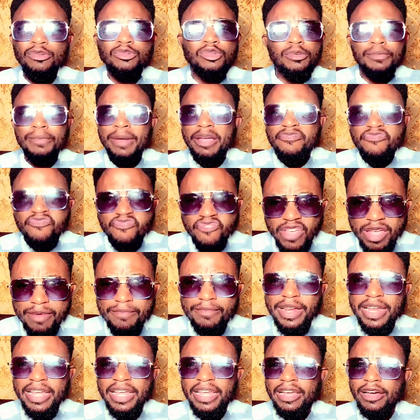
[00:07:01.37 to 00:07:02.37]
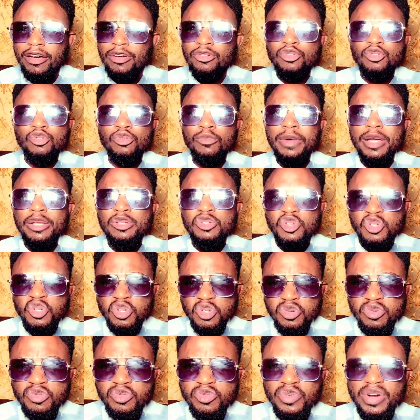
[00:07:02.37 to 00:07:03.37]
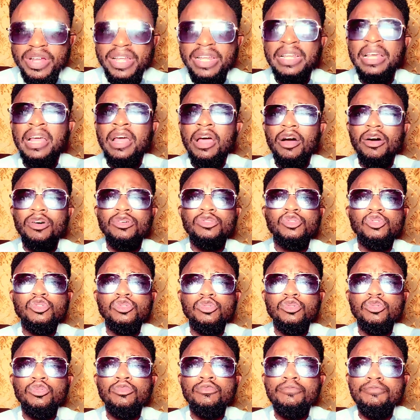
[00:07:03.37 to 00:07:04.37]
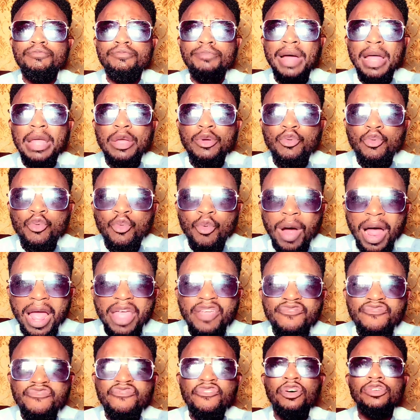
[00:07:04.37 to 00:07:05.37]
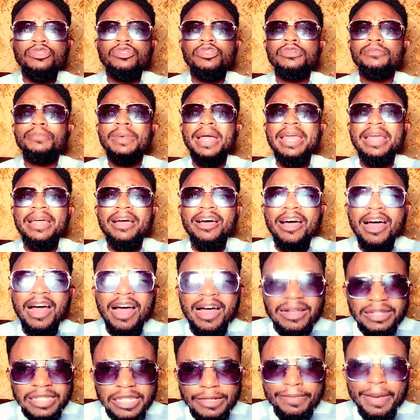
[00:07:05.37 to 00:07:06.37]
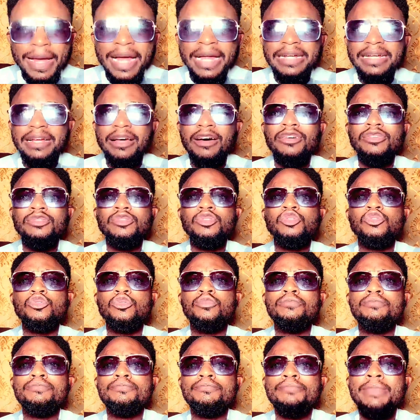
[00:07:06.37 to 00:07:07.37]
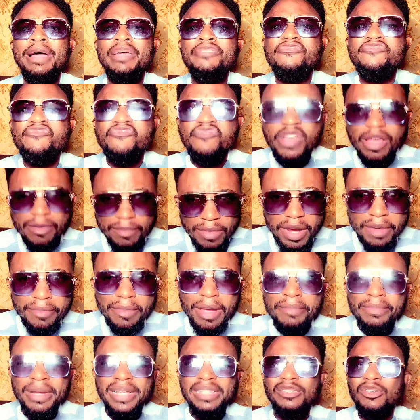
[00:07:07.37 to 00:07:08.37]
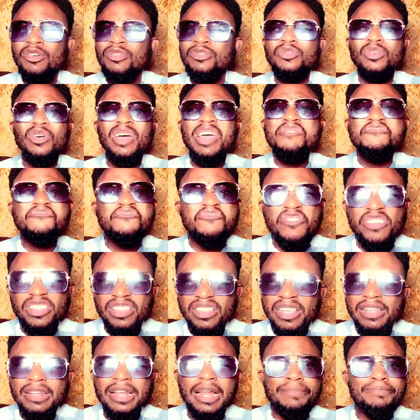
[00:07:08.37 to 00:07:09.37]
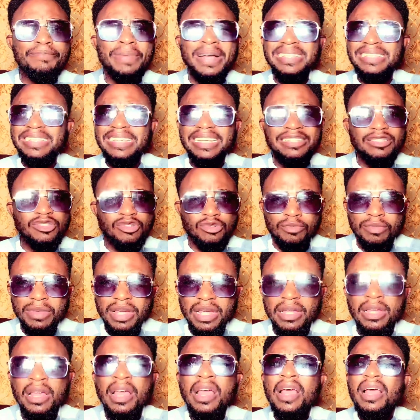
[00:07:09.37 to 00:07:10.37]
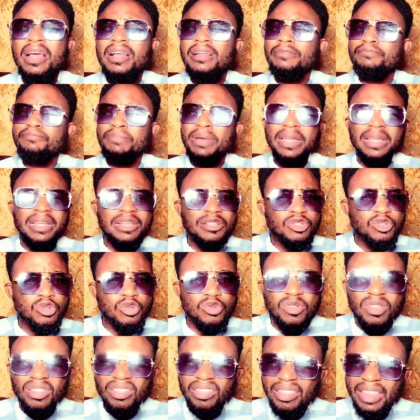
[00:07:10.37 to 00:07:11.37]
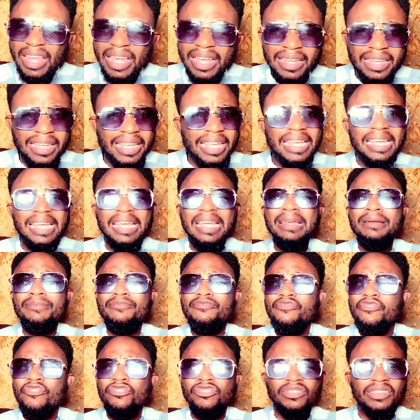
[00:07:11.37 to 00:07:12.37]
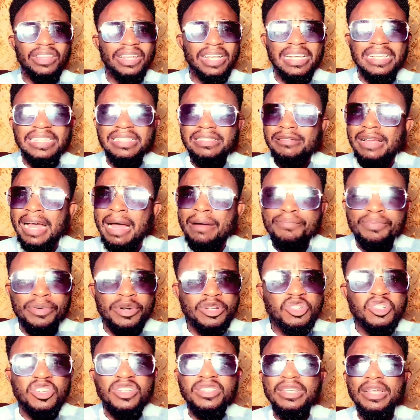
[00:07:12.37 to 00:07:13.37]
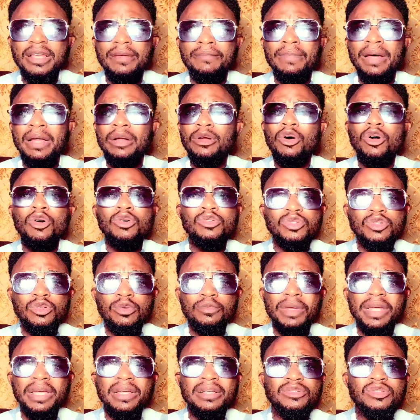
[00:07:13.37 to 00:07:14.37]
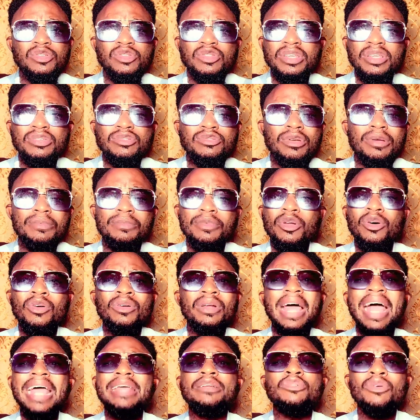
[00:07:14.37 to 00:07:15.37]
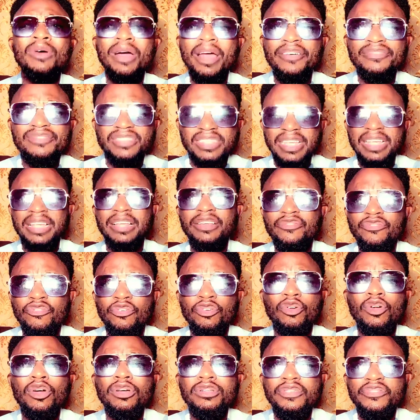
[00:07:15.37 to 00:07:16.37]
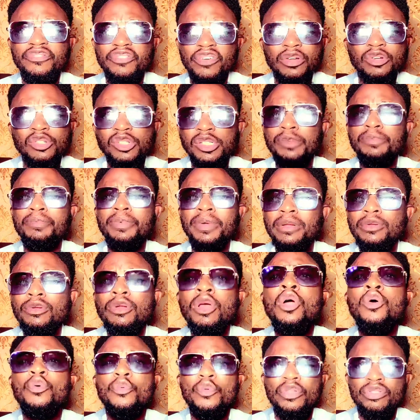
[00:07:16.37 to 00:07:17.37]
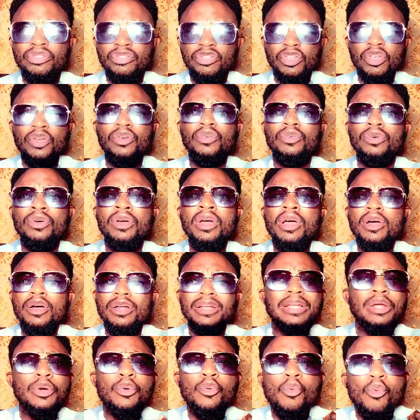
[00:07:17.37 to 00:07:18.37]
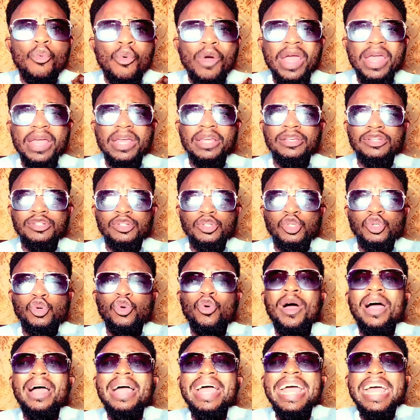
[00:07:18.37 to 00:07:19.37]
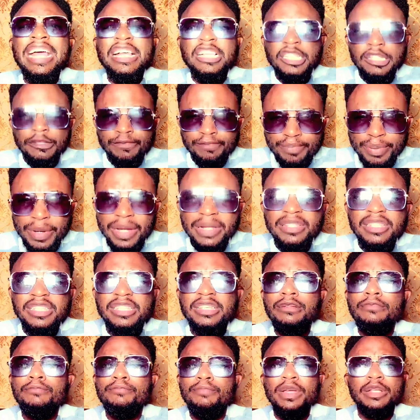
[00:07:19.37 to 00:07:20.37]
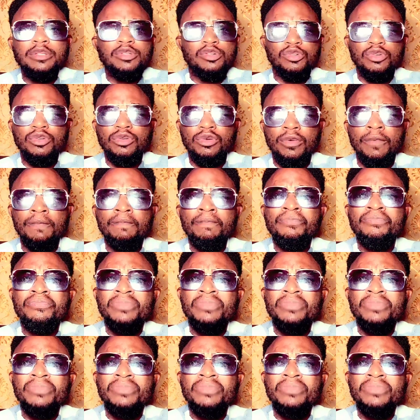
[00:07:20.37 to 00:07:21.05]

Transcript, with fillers: unto my family, unto my children, unto my wife, unto my husband, unto my family members, unto everything that pertains to me. Begin to thank Him for this, appreciate Him, and also begin to say to Him, Lord, I know I have sinned for not fellowshipping with you the way you are expecting me to do.